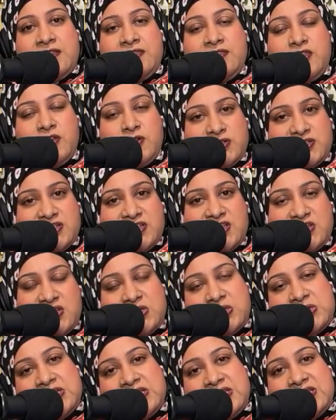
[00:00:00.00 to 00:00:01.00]
Those are the
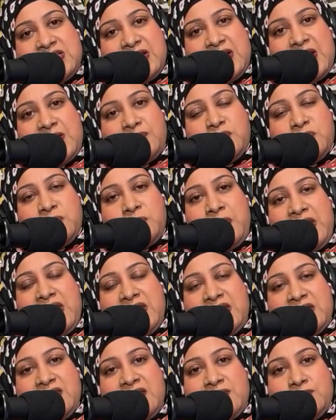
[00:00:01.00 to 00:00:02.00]
desserts that I would
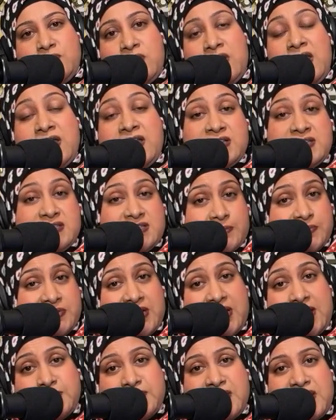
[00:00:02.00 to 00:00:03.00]
make and they would like. And
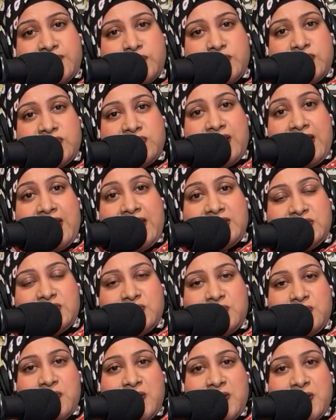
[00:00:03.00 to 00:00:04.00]
sometimes I would like
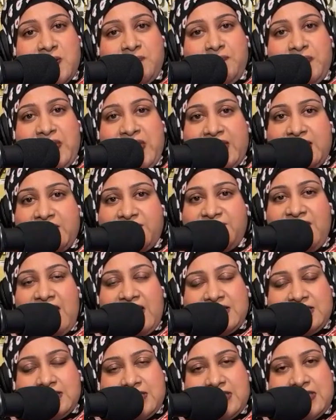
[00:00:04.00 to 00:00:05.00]
to make it
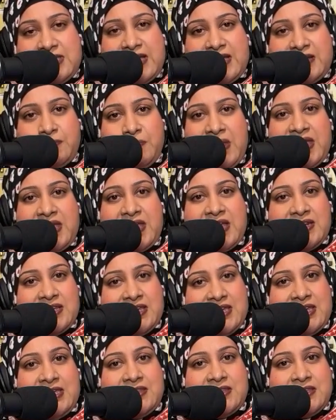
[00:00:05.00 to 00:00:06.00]
fancy and make an
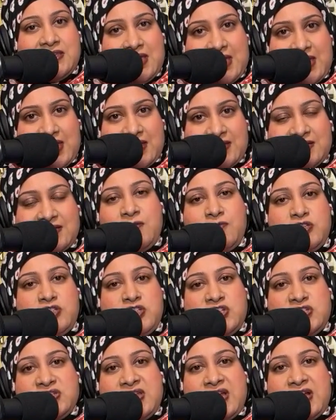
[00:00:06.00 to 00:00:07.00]
Eid cake, which
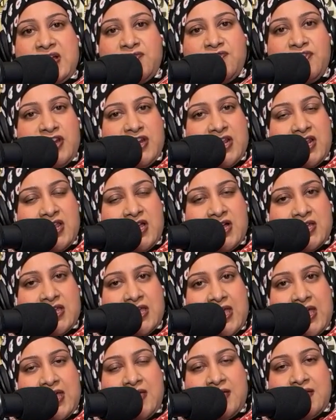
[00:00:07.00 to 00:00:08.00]
is like a vanilla
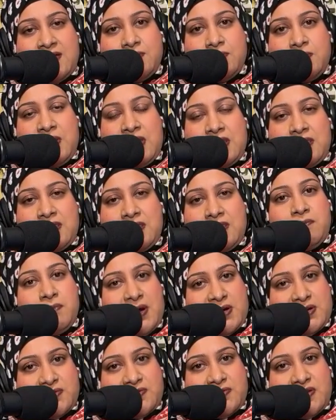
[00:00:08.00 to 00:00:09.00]
cake with
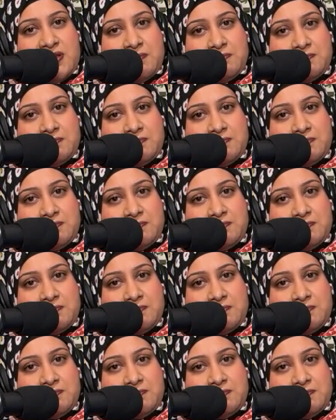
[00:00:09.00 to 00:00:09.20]
buttercream.